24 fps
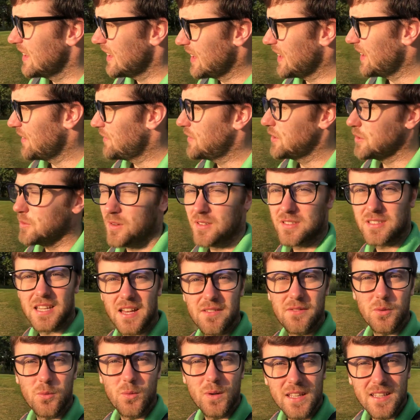If you want to
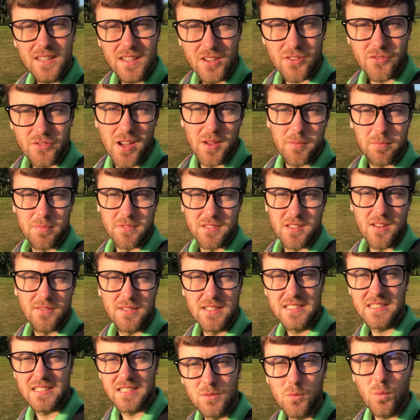have a weaker grip and only
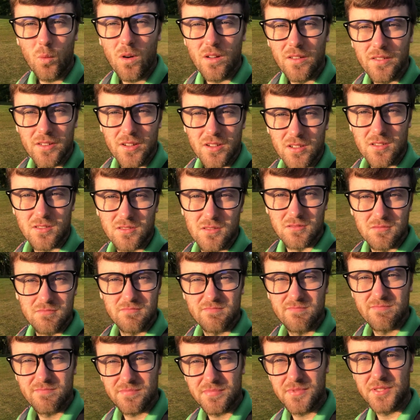see 1 knuckle,
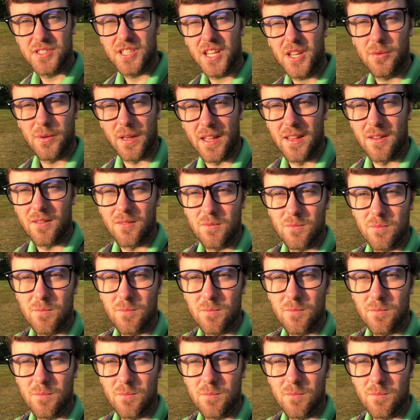do it.